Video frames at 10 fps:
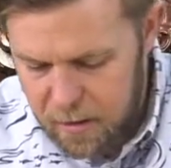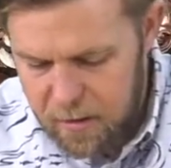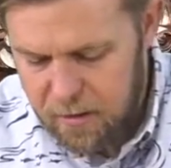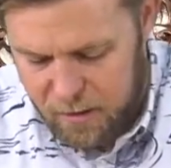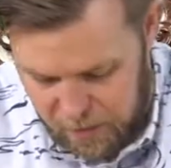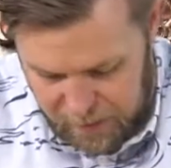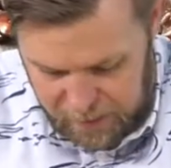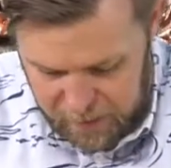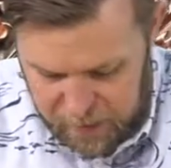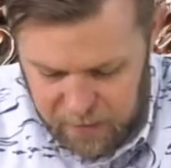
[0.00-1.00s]
so that I
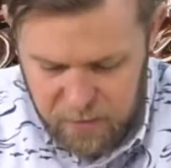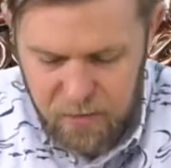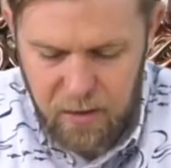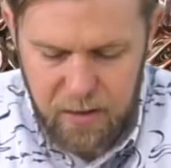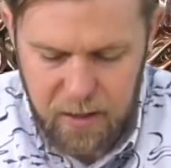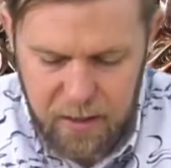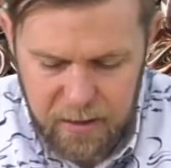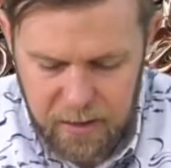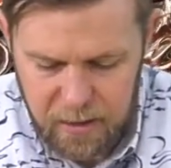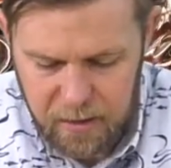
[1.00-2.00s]
can get started on
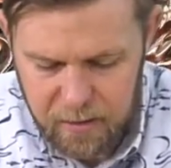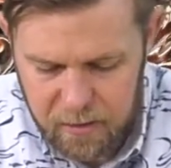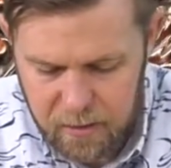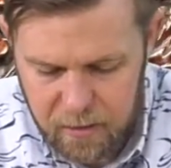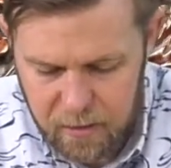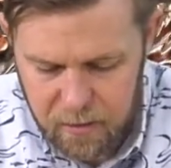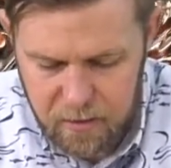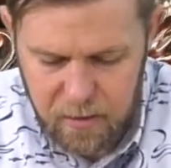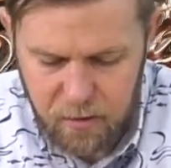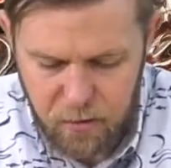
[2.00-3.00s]
the
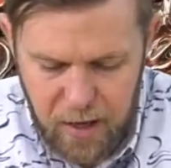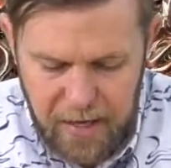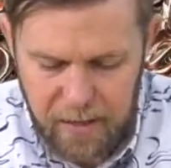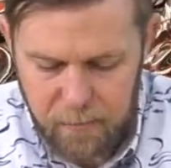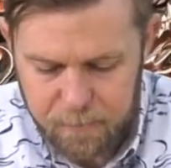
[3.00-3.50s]
dragon.